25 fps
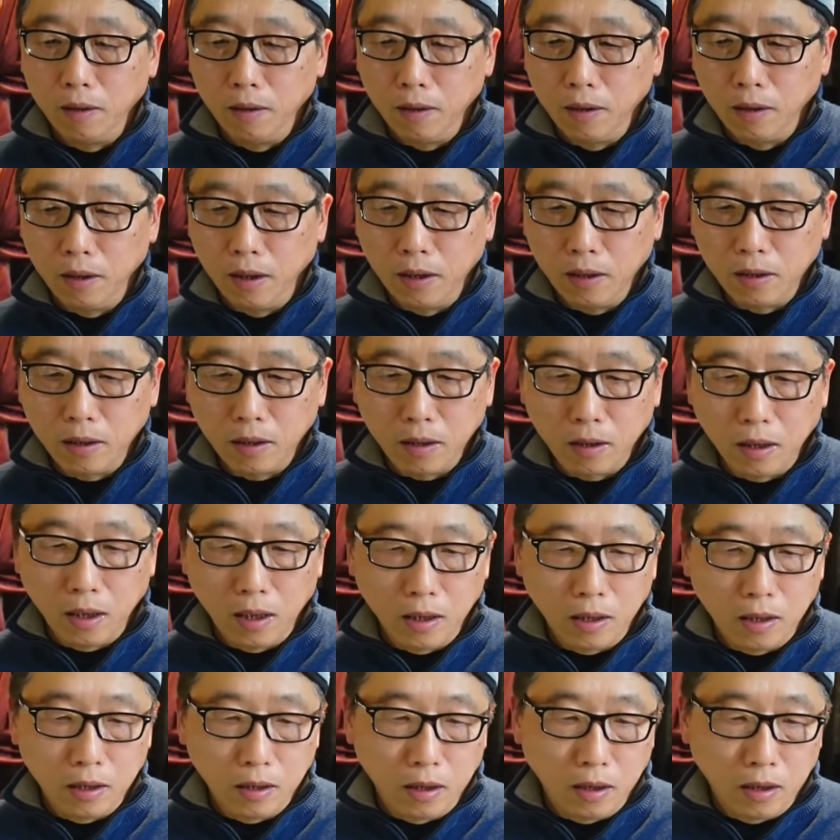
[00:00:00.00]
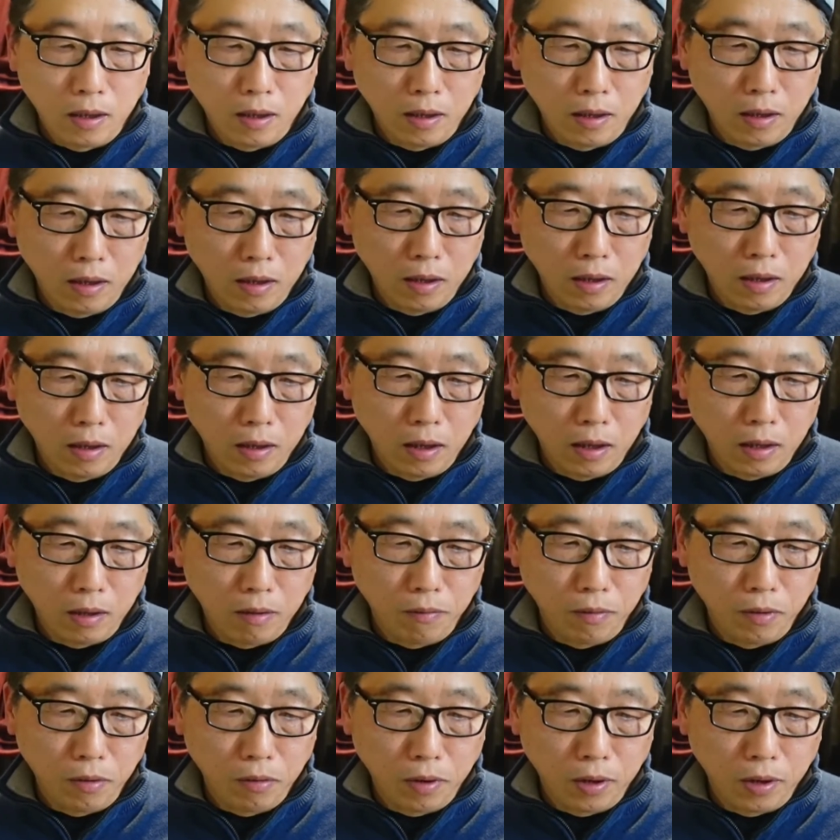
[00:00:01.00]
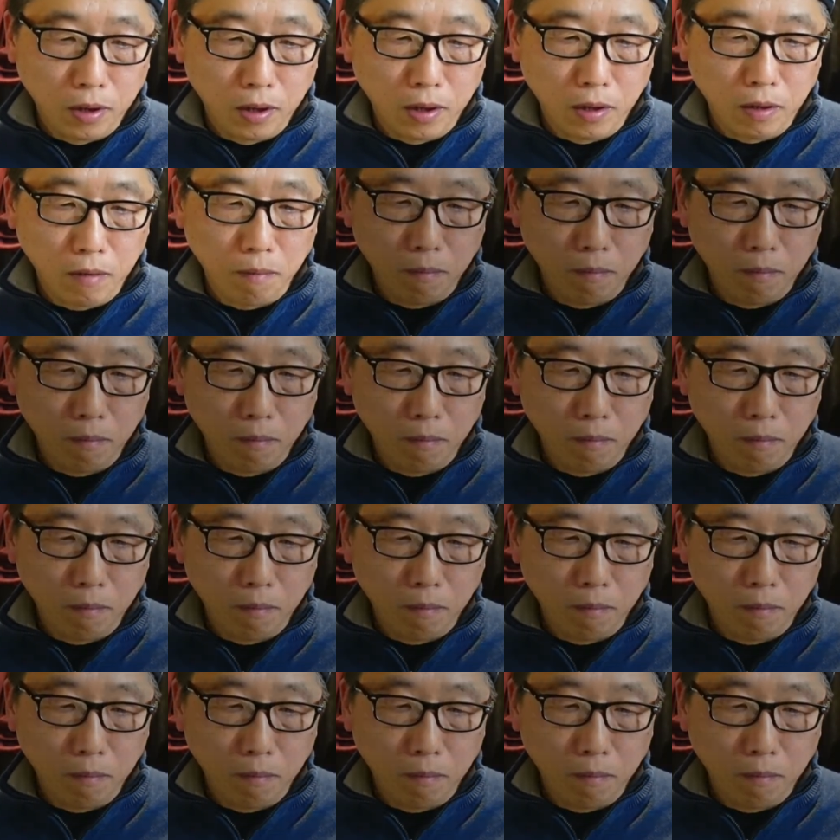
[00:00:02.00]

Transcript: let's get another view here.